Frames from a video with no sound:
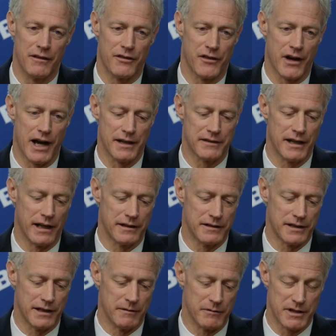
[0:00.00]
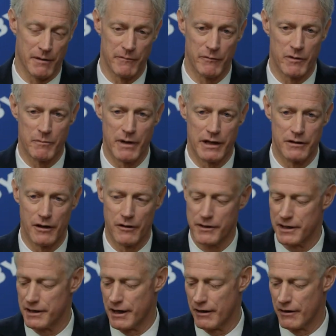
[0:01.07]
thought that some of you may know
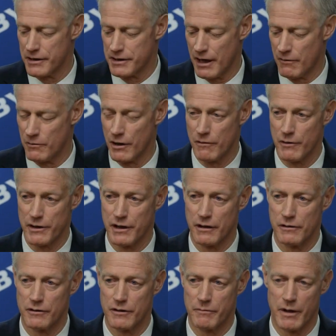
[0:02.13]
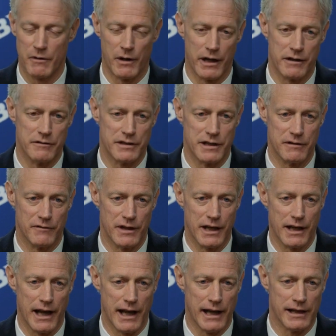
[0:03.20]
that the areas I work with include BYU
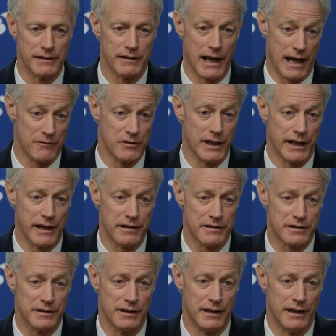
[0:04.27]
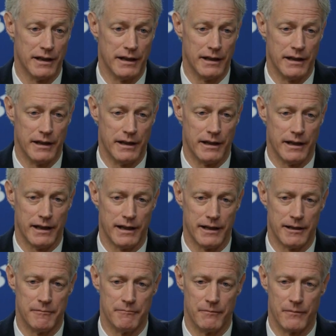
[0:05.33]
TV and athletics.
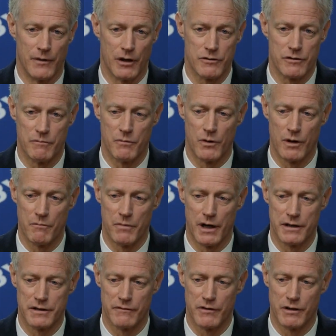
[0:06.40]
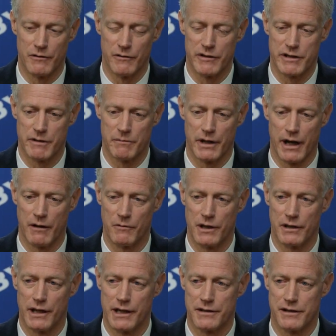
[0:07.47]
Those are important parts of the university, but I
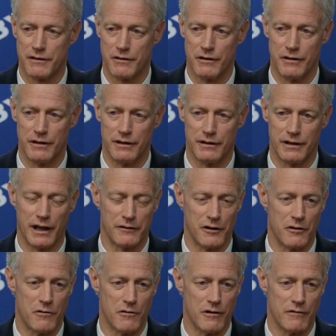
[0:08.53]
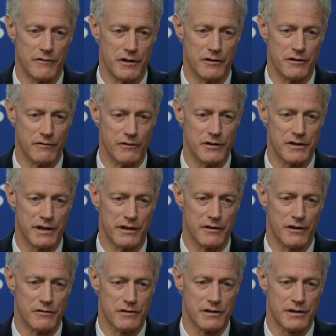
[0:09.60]
realize that they're not the core of the university.
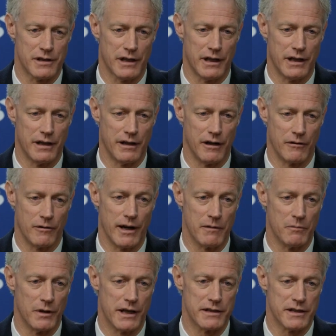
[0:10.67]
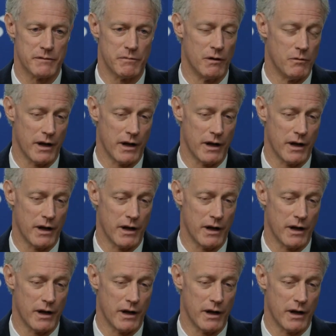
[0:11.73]
Those are great places. But